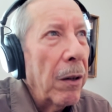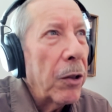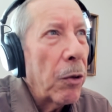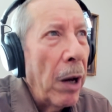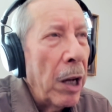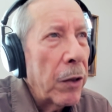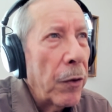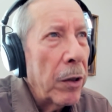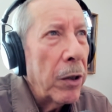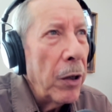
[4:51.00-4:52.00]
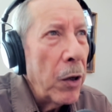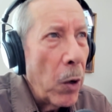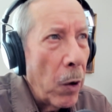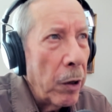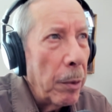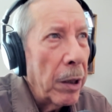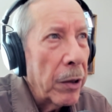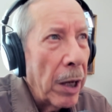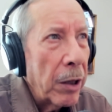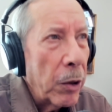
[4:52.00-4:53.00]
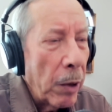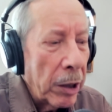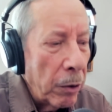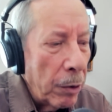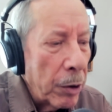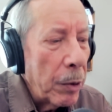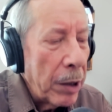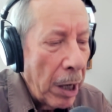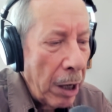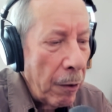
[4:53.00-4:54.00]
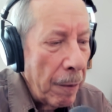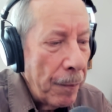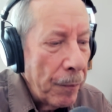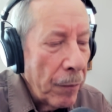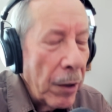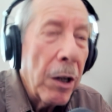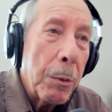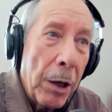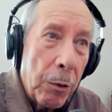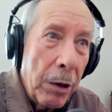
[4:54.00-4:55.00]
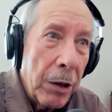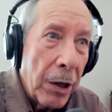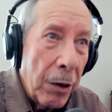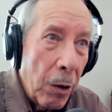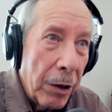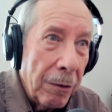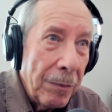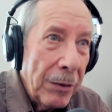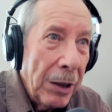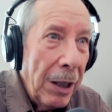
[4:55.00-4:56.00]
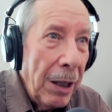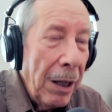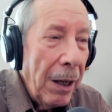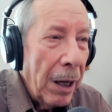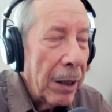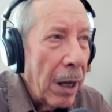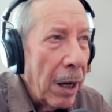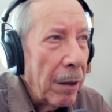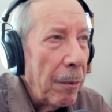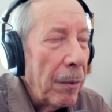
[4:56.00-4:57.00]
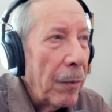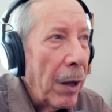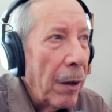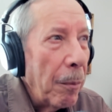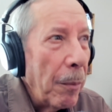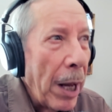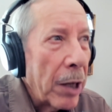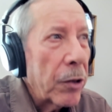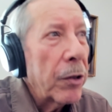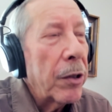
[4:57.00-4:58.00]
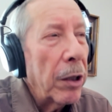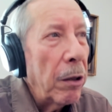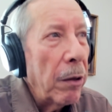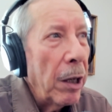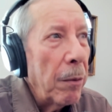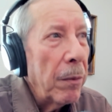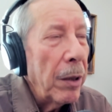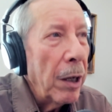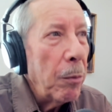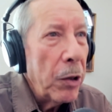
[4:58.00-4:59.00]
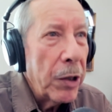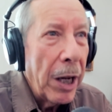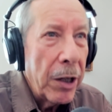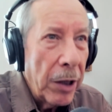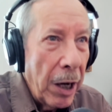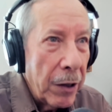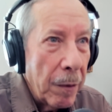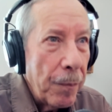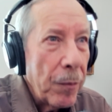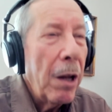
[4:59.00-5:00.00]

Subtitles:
transfer to Northern because that director was retiring, and I spent 3 years at Northern and got a bachelor's degree in music education.